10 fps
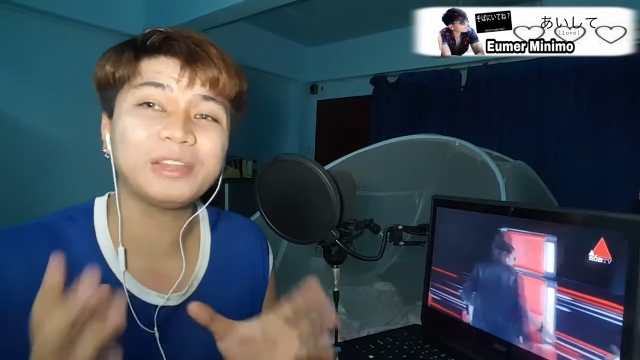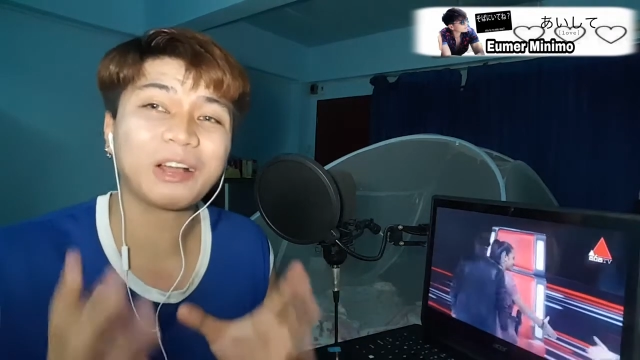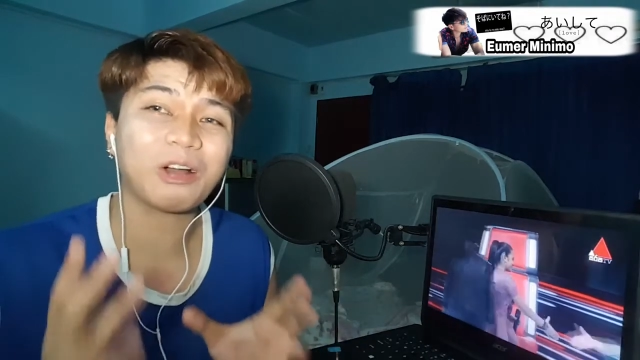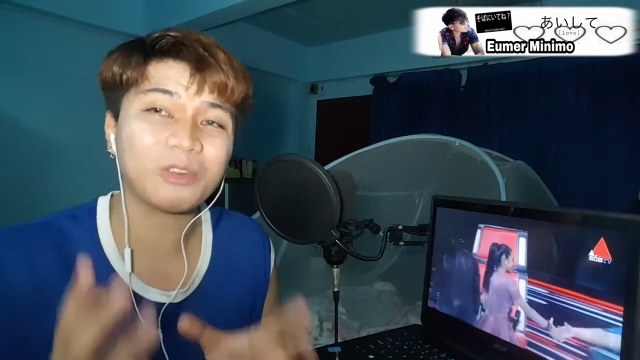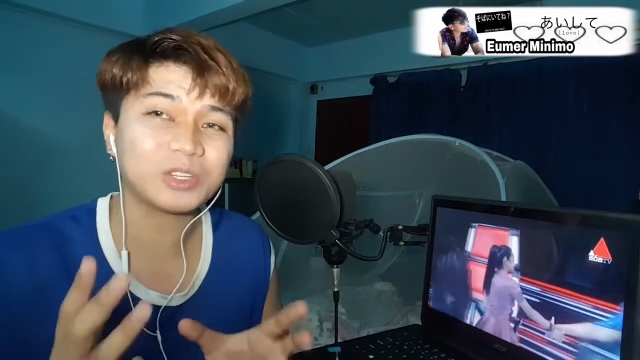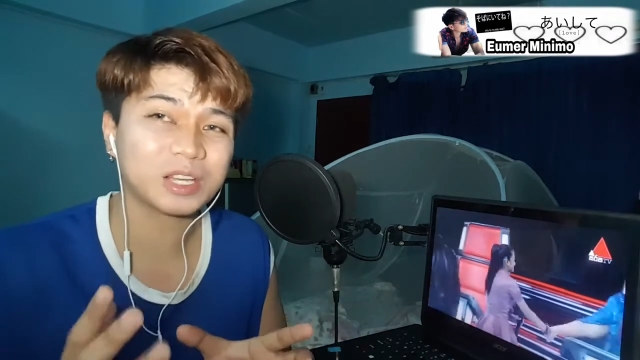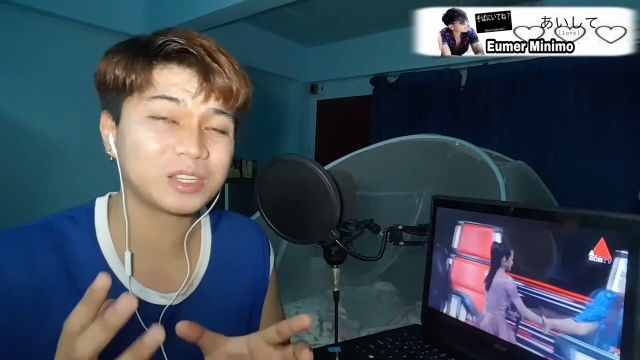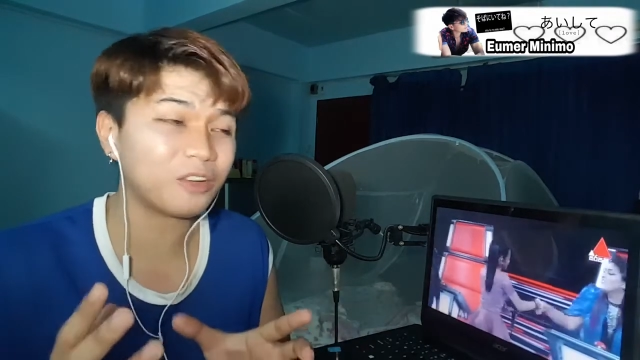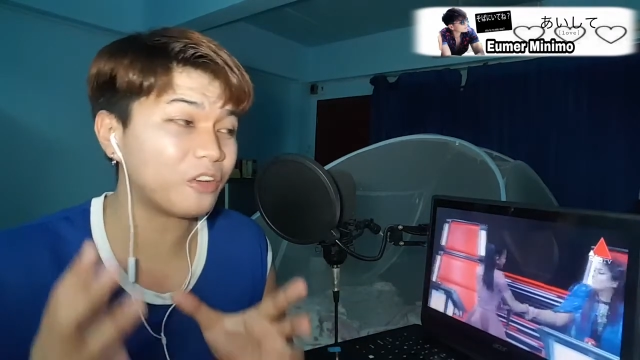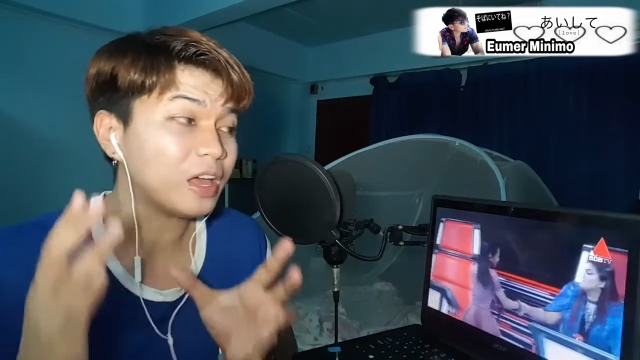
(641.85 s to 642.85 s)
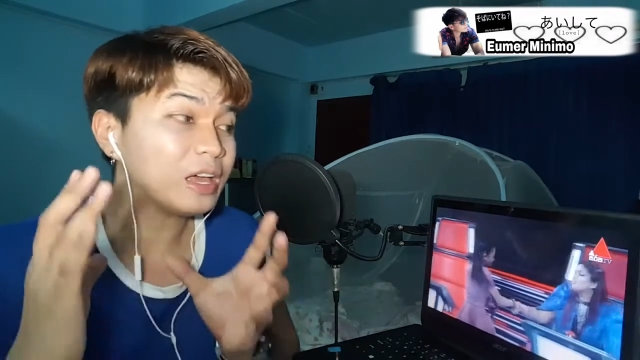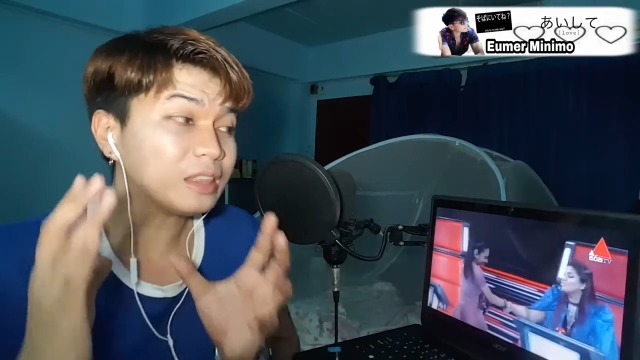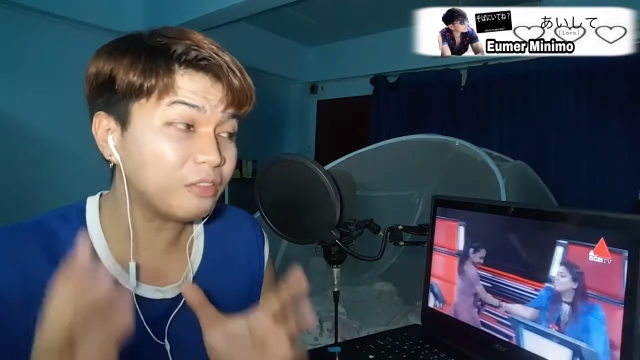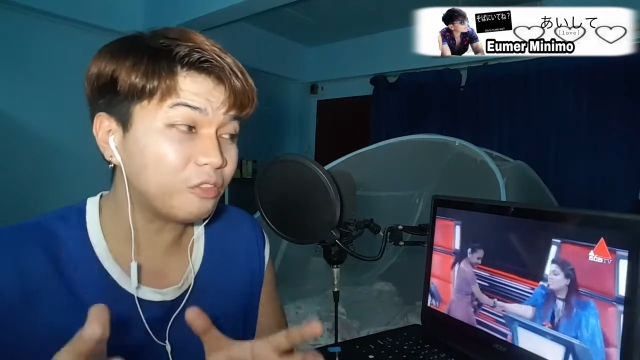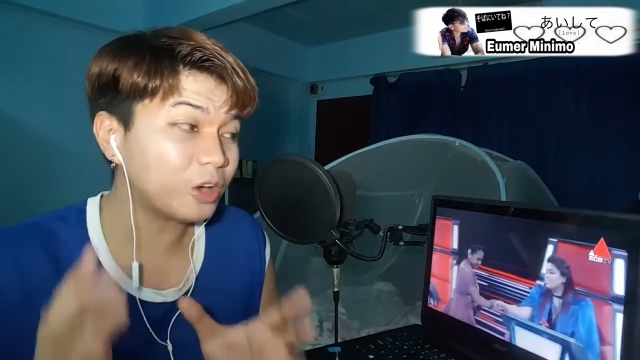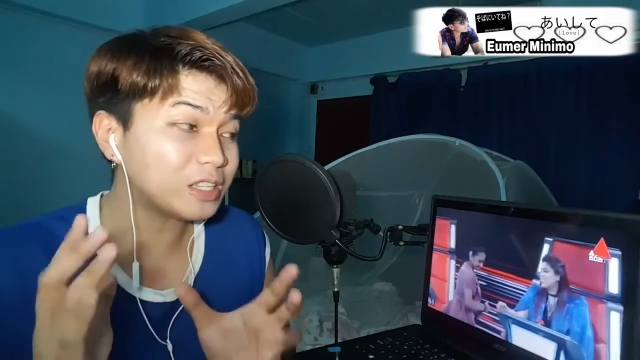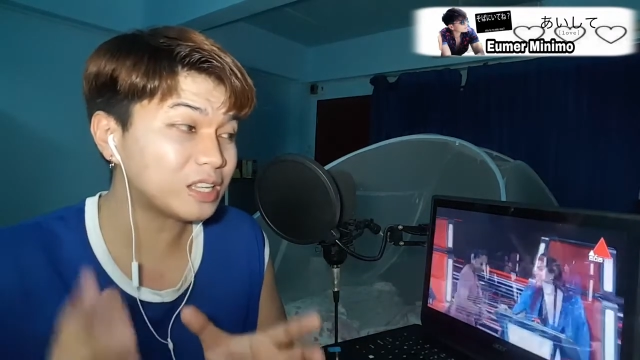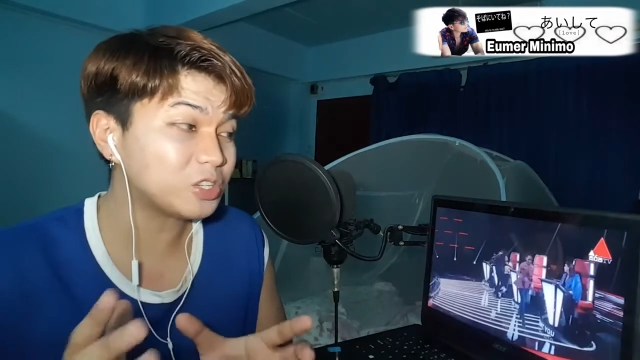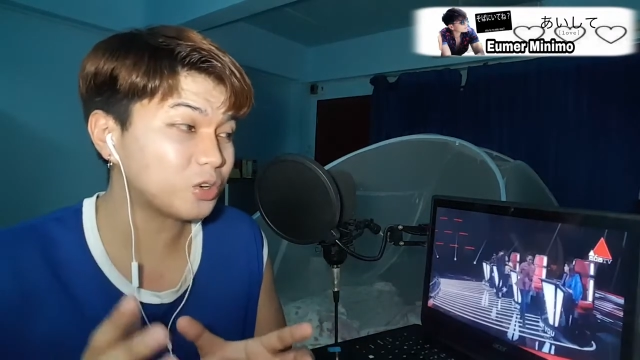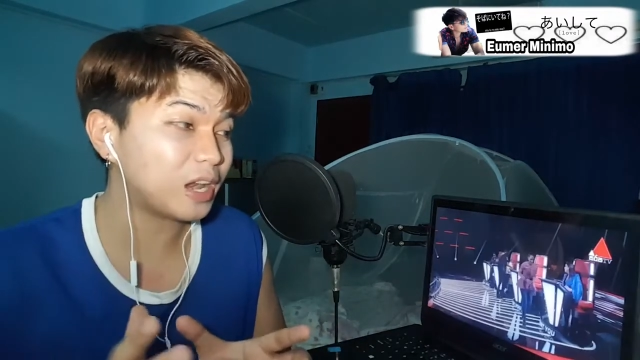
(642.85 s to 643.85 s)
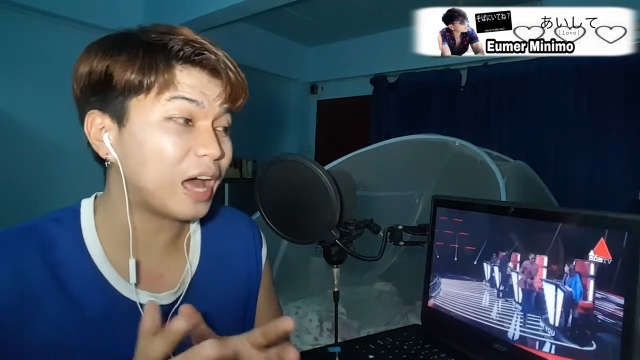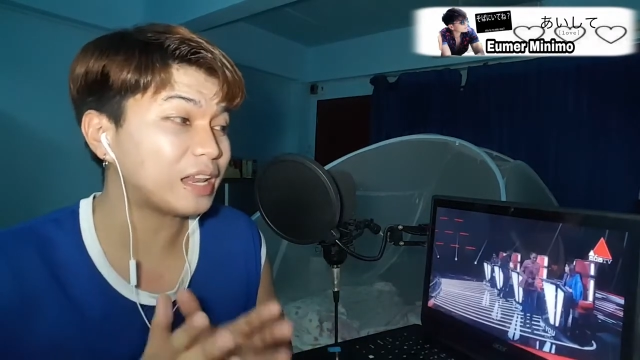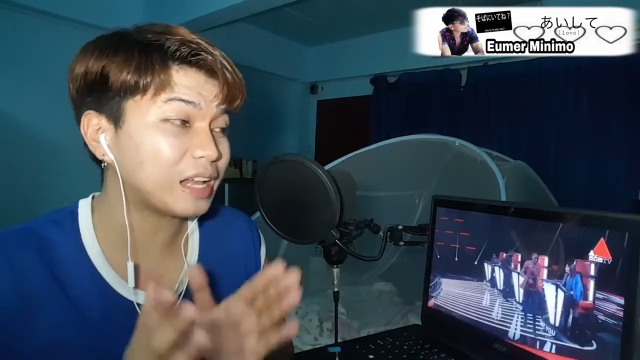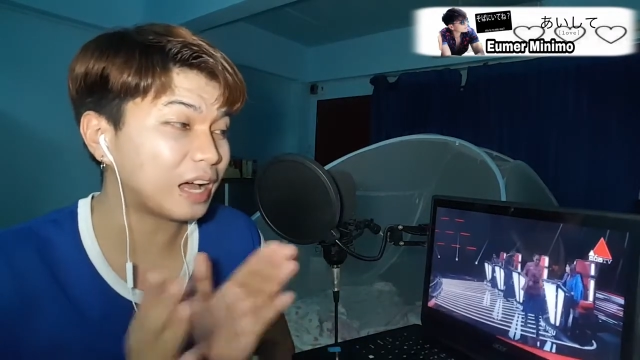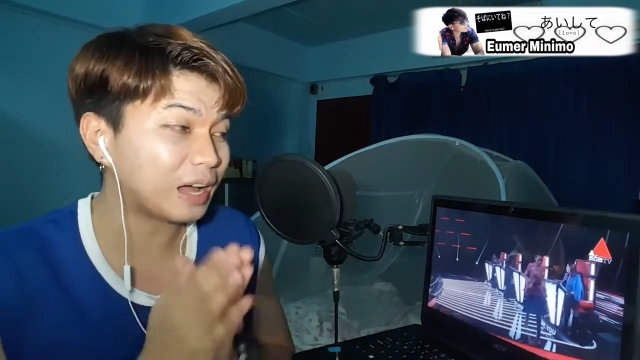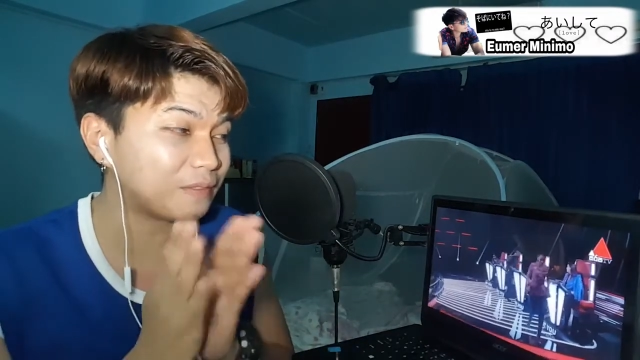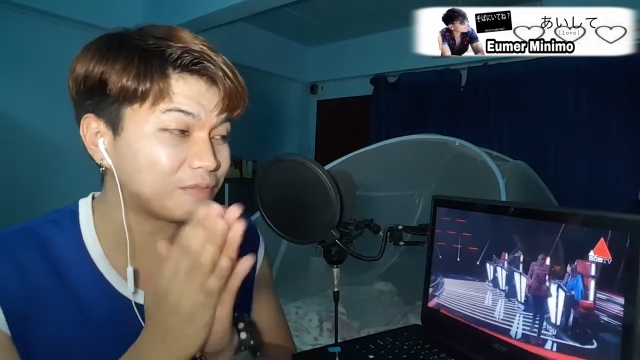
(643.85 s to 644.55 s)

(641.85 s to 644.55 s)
the coaches of the voice in Sri Lanka.